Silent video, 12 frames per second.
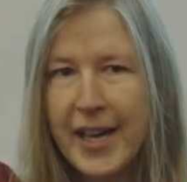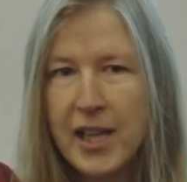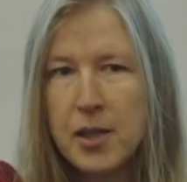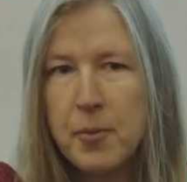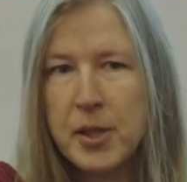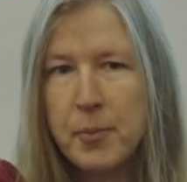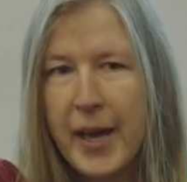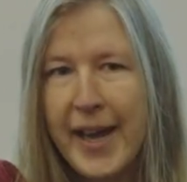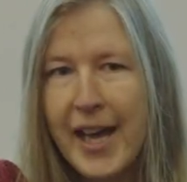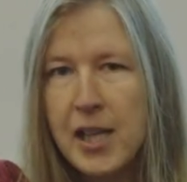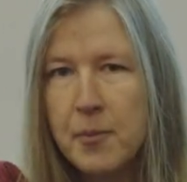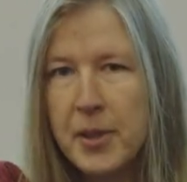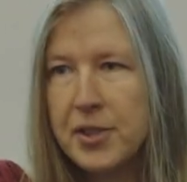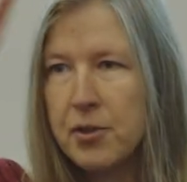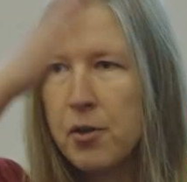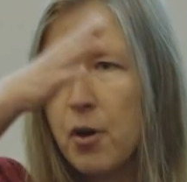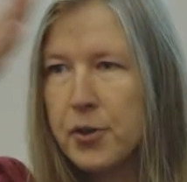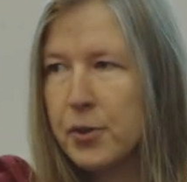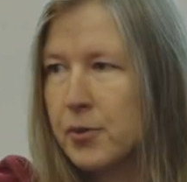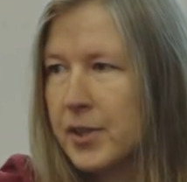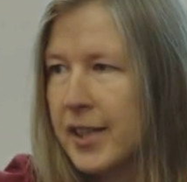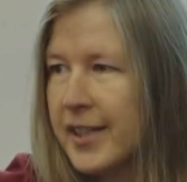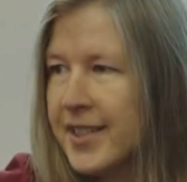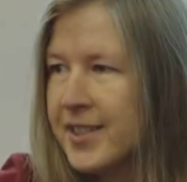element by element, you go through
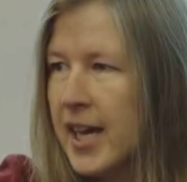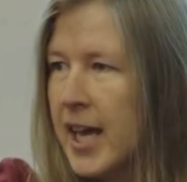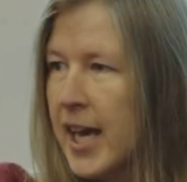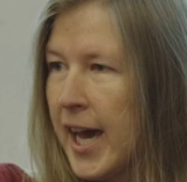the list,